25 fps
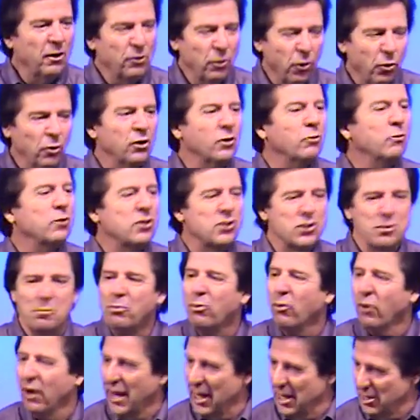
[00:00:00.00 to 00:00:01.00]
Adorn it with some
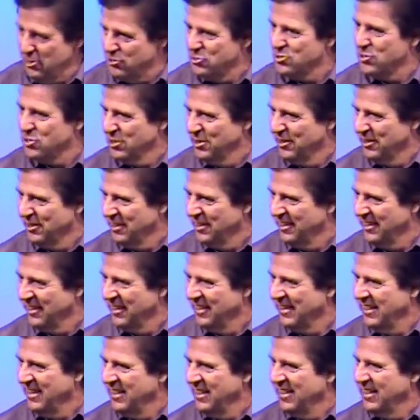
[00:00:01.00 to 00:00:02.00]
praise
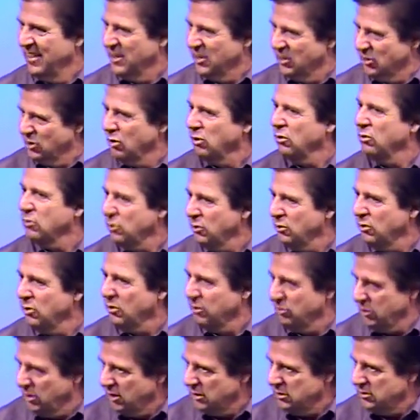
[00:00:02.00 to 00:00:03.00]
because it looks good
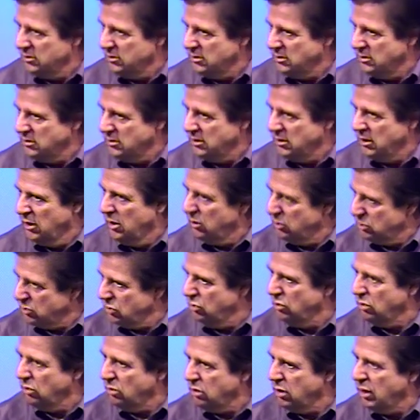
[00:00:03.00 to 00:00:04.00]
on you. It looks
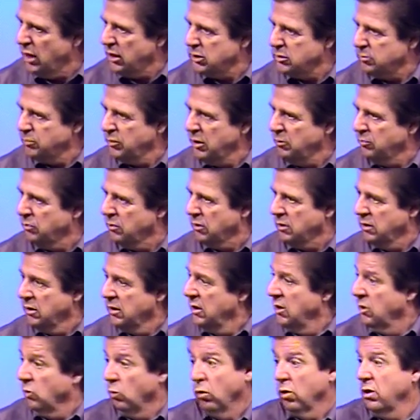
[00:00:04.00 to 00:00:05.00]
good on God's people.
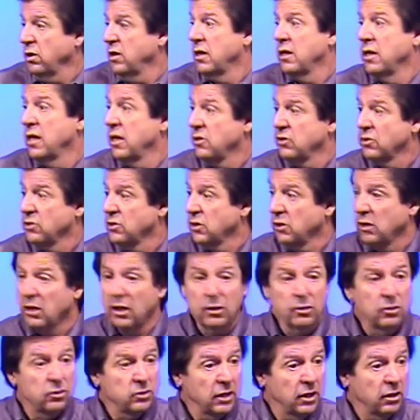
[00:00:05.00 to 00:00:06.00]
The world doesn't necessarily
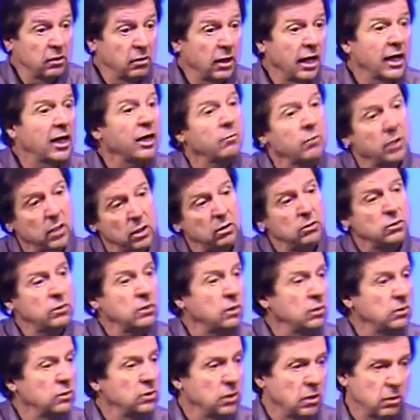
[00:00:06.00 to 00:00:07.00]
understand or like it, but it looks
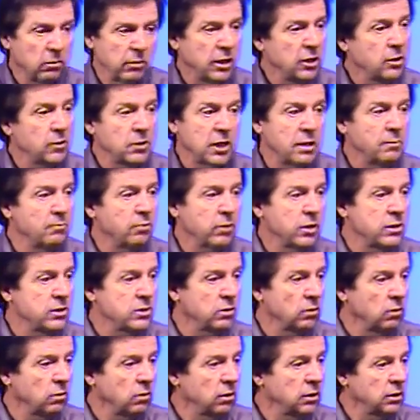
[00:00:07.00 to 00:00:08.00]
good on you. It's all right to say praise
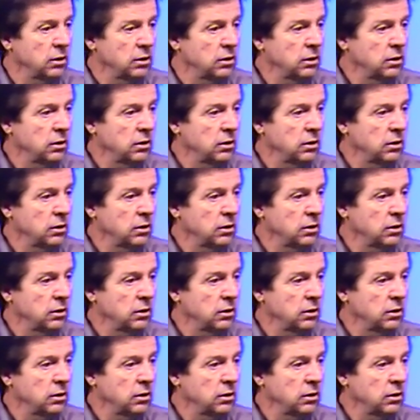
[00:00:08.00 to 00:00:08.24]
the Lord.